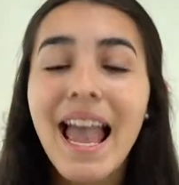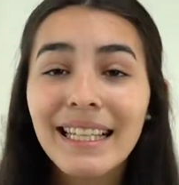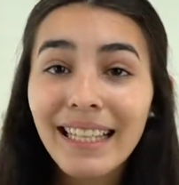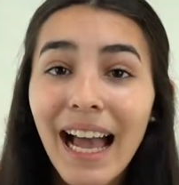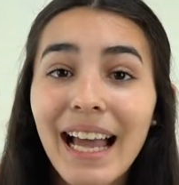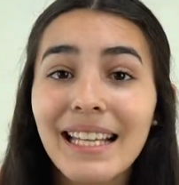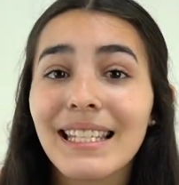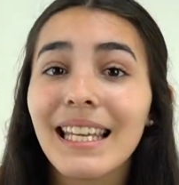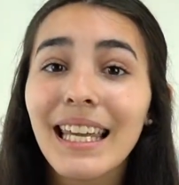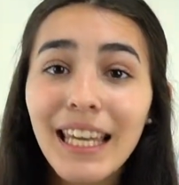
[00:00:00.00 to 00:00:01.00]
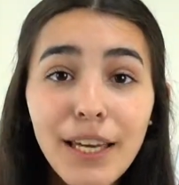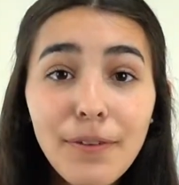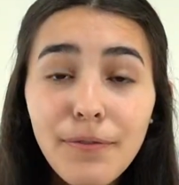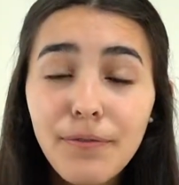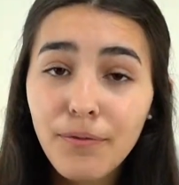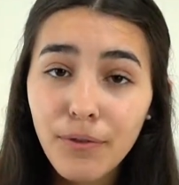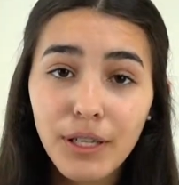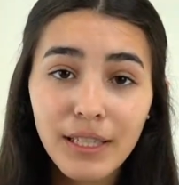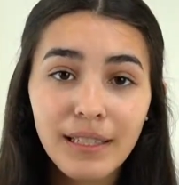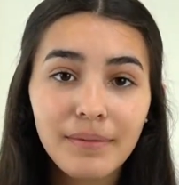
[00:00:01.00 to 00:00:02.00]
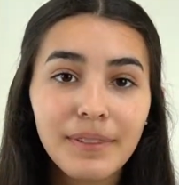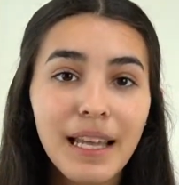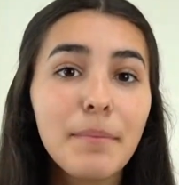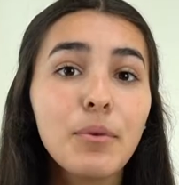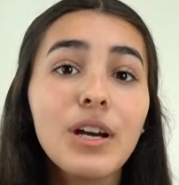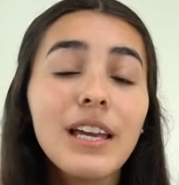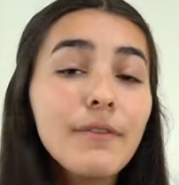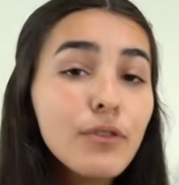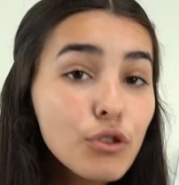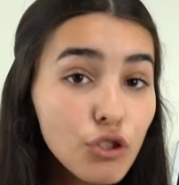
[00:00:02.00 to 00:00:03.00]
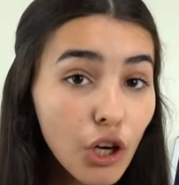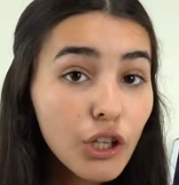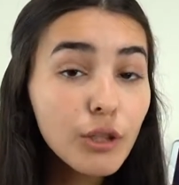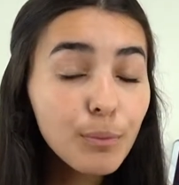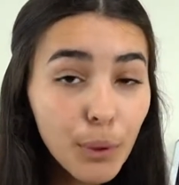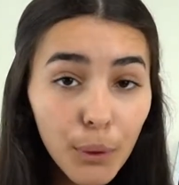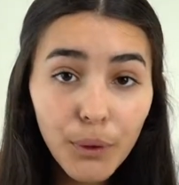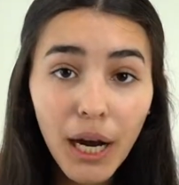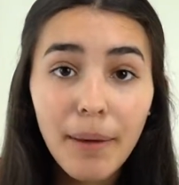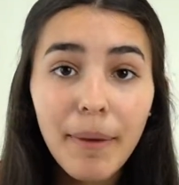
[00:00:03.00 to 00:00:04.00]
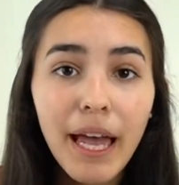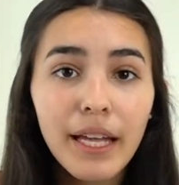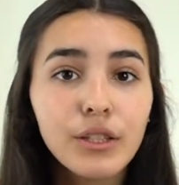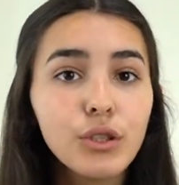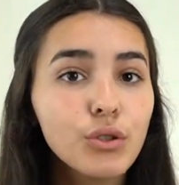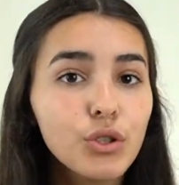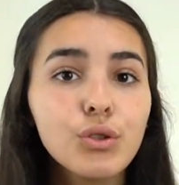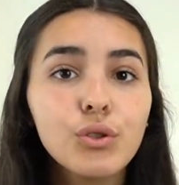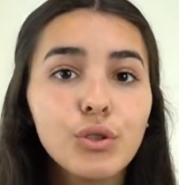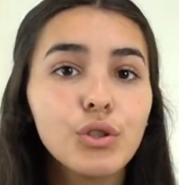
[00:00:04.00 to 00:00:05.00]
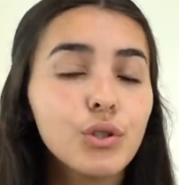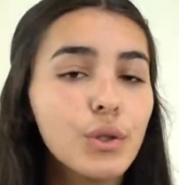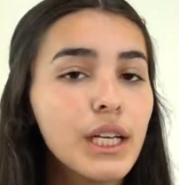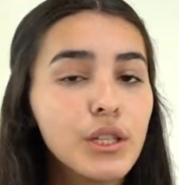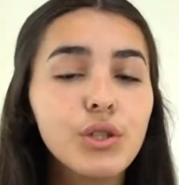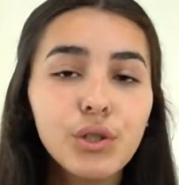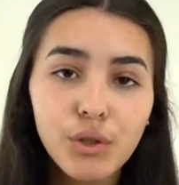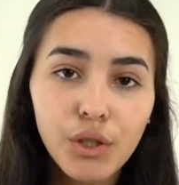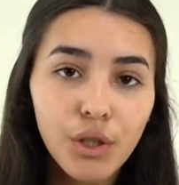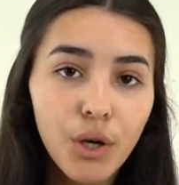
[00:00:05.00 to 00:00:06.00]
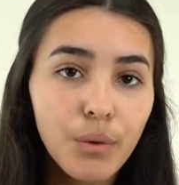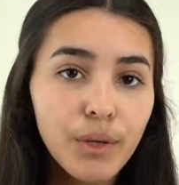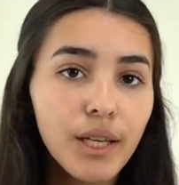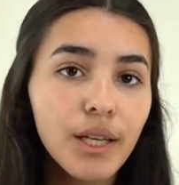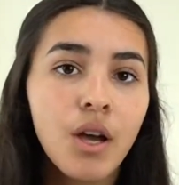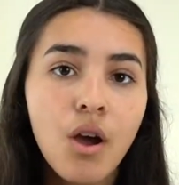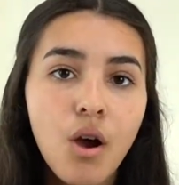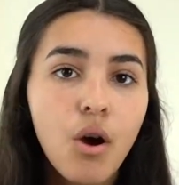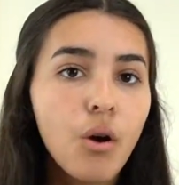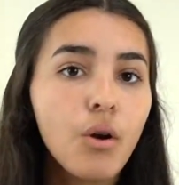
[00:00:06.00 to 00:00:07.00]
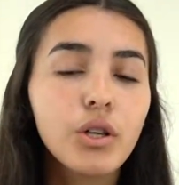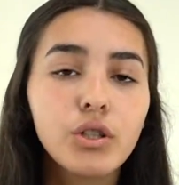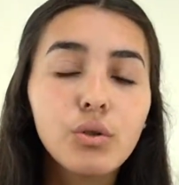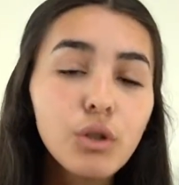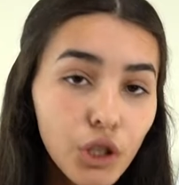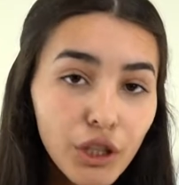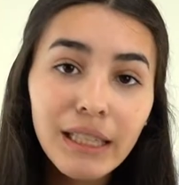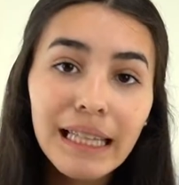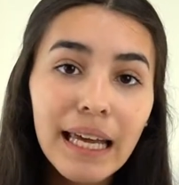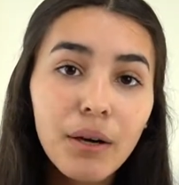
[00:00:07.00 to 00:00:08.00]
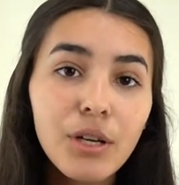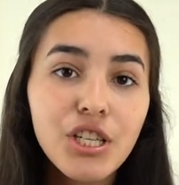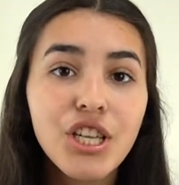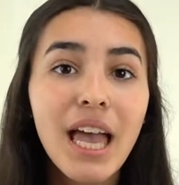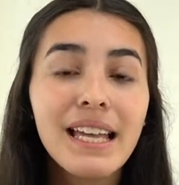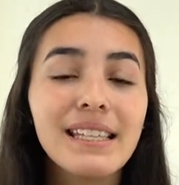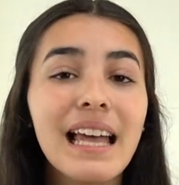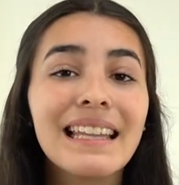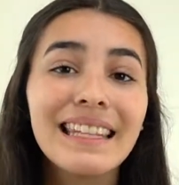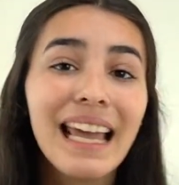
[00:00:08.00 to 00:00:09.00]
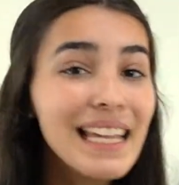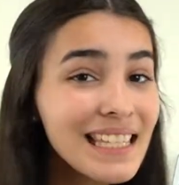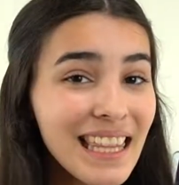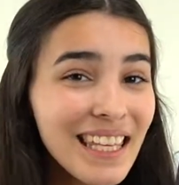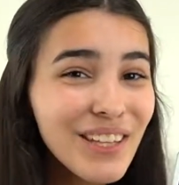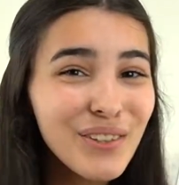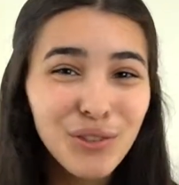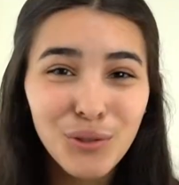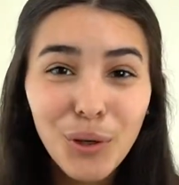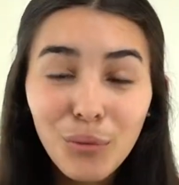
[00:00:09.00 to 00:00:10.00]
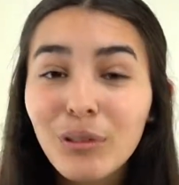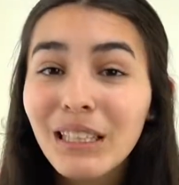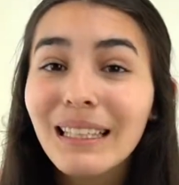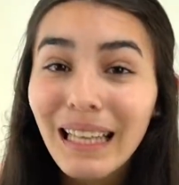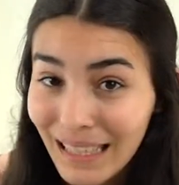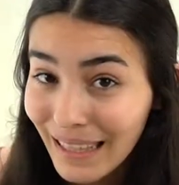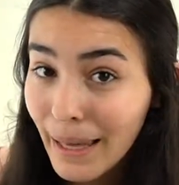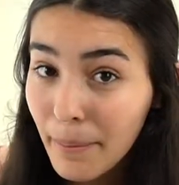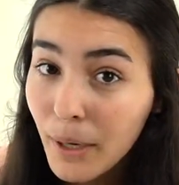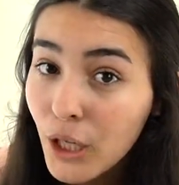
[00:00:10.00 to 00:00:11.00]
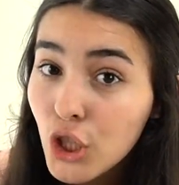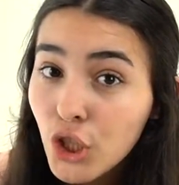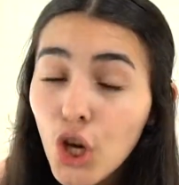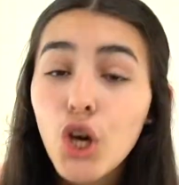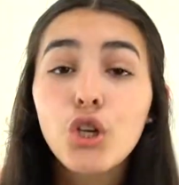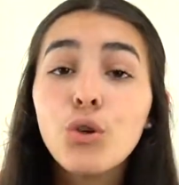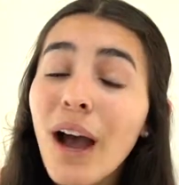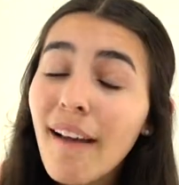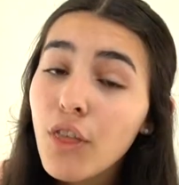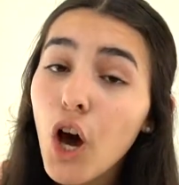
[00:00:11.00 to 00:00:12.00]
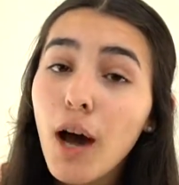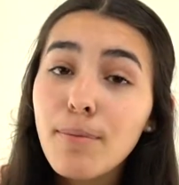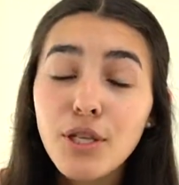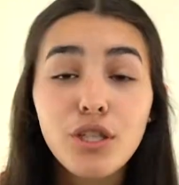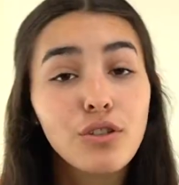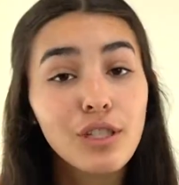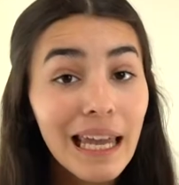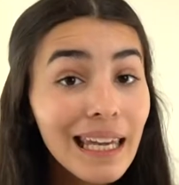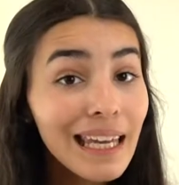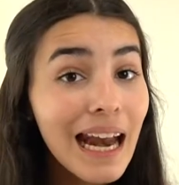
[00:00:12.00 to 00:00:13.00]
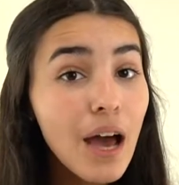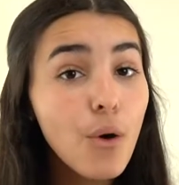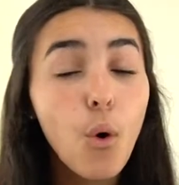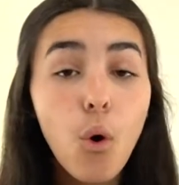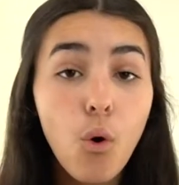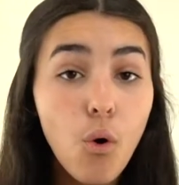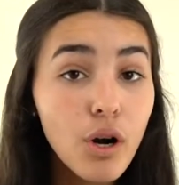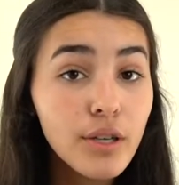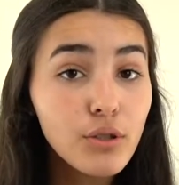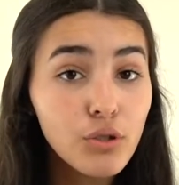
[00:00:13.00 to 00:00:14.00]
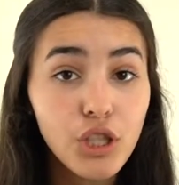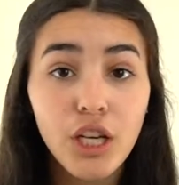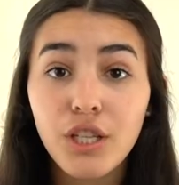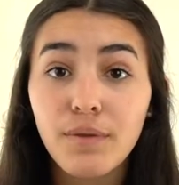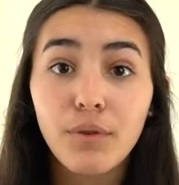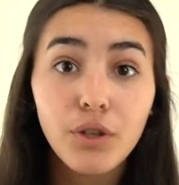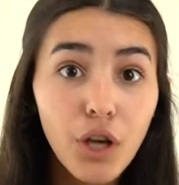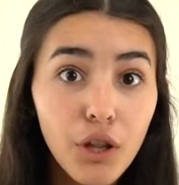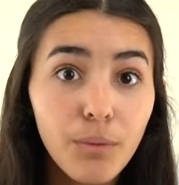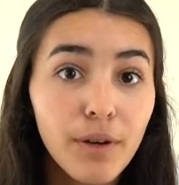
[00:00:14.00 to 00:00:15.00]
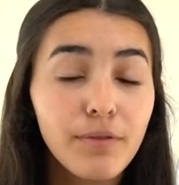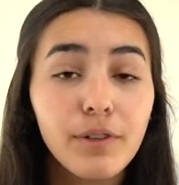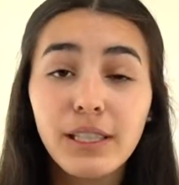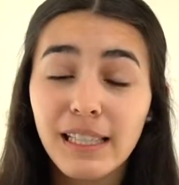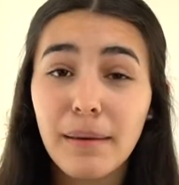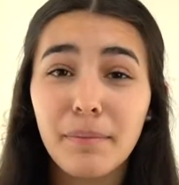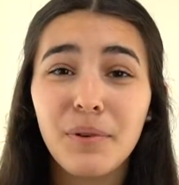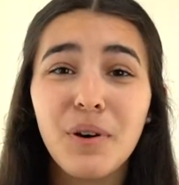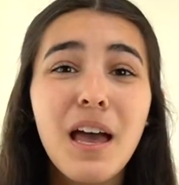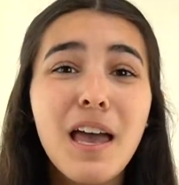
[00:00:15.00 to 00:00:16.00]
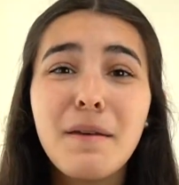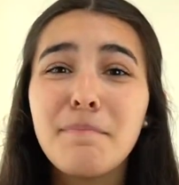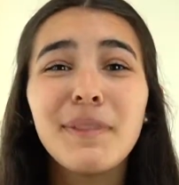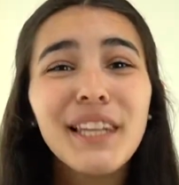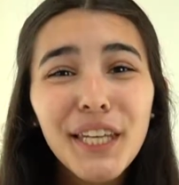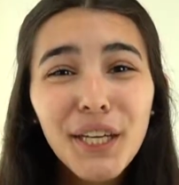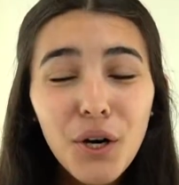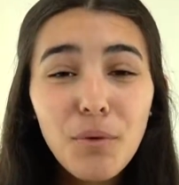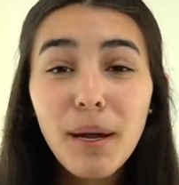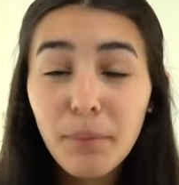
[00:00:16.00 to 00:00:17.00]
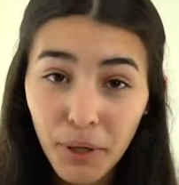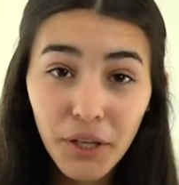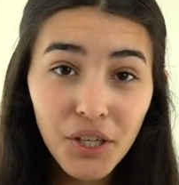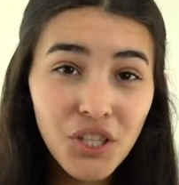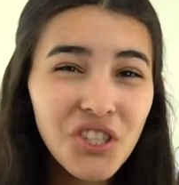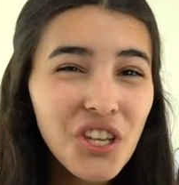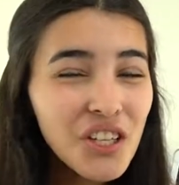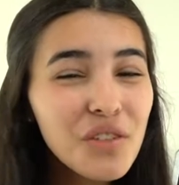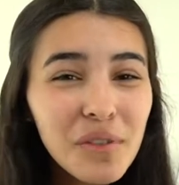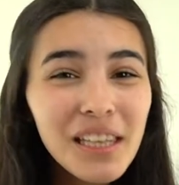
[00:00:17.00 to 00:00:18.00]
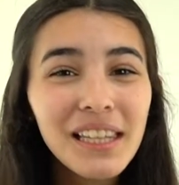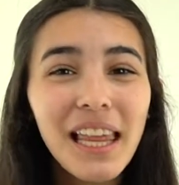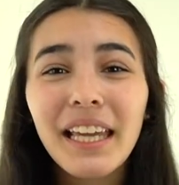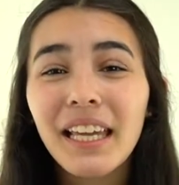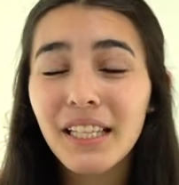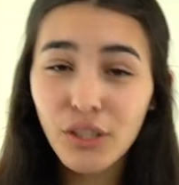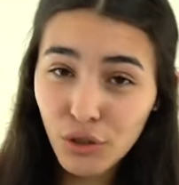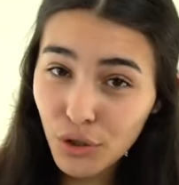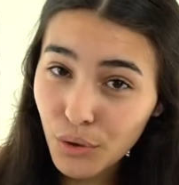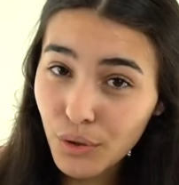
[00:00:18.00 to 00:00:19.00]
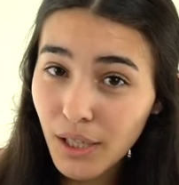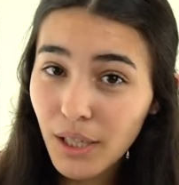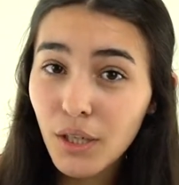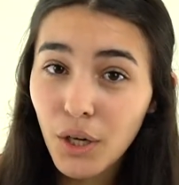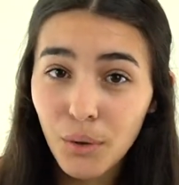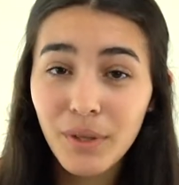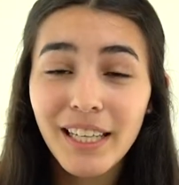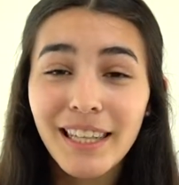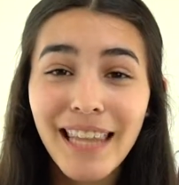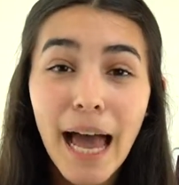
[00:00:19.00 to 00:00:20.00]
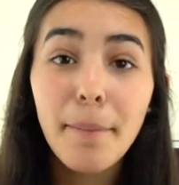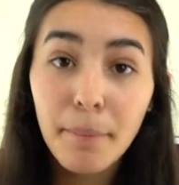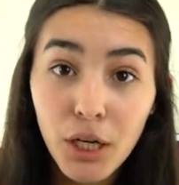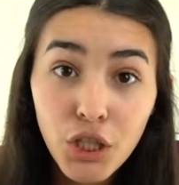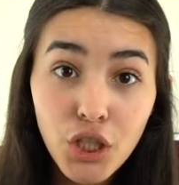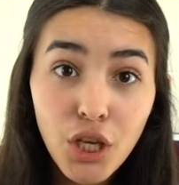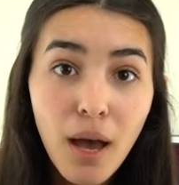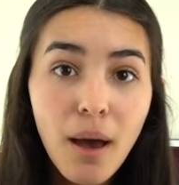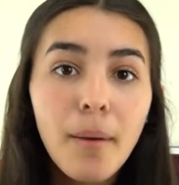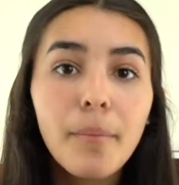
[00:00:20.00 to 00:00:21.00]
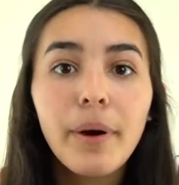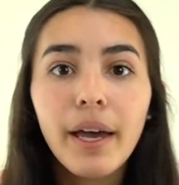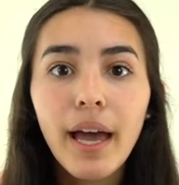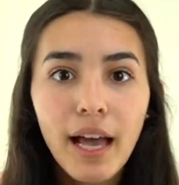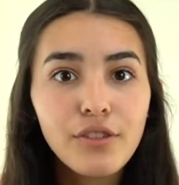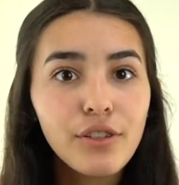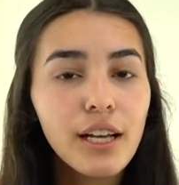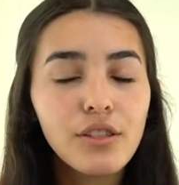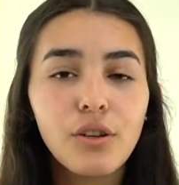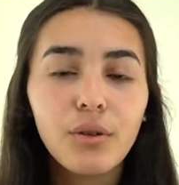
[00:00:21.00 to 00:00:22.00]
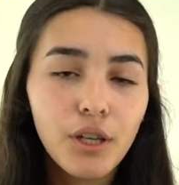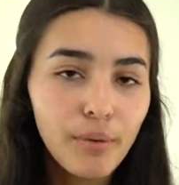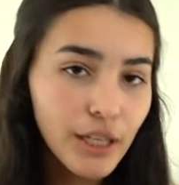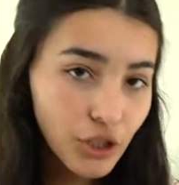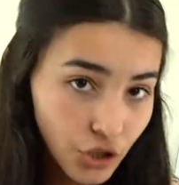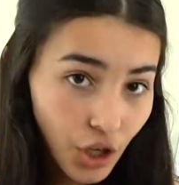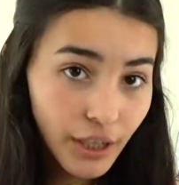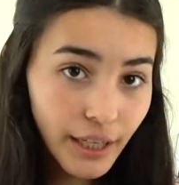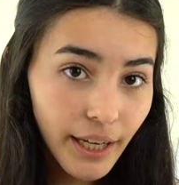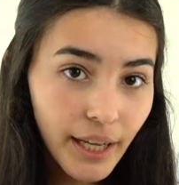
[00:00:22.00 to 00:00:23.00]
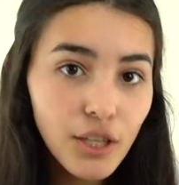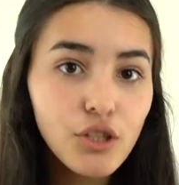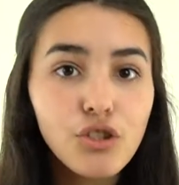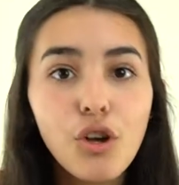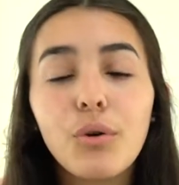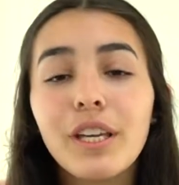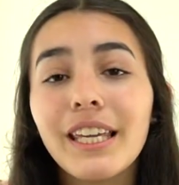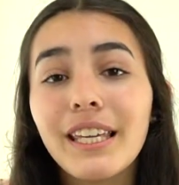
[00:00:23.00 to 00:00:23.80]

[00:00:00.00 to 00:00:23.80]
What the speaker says: And guys, if, for example, if you start the program and you choose to do introducing coding or to learn a language, and at the end of the year you don't really like it that much, you have the option to take it out or to change it for another one. For example, Leo, my brother, doesn't really like introducing coding that much, but as you guys know, he already started it, so